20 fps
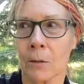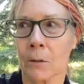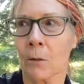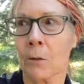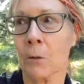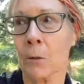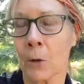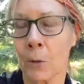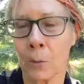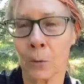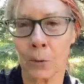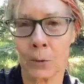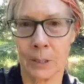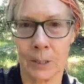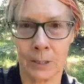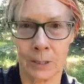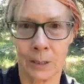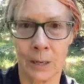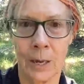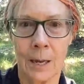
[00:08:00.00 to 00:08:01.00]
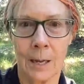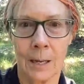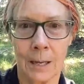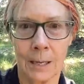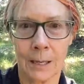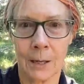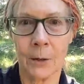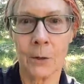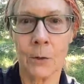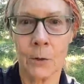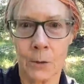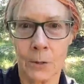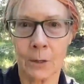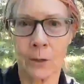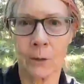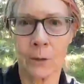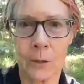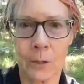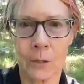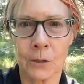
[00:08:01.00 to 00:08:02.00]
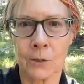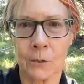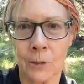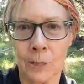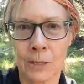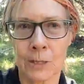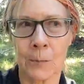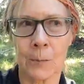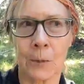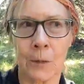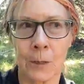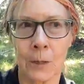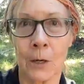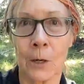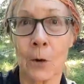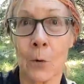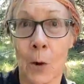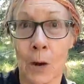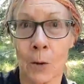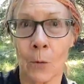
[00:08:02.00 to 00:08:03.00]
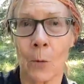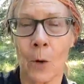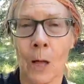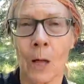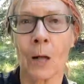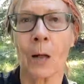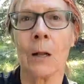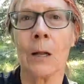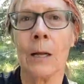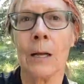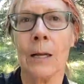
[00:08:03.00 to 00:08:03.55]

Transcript: 30%. Like you can increase your flexibility quite well